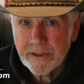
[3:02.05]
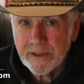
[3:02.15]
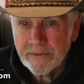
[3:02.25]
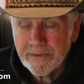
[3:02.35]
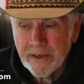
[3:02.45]

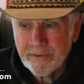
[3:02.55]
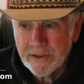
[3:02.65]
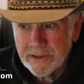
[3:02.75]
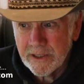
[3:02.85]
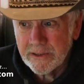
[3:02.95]
of
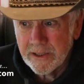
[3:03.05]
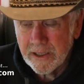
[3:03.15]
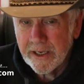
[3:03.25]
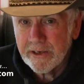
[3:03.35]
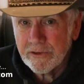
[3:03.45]
having sent a
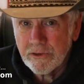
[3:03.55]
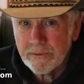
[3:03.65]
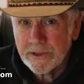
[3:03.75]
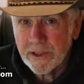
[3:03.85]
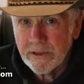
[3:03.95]
letter to
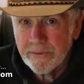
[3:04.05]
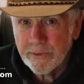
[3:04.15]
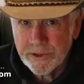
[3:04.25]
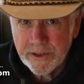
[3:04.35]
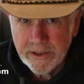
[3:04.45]
himself,
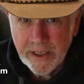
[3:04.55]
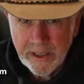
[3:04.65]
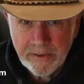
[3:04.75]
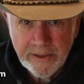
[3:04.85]
which again,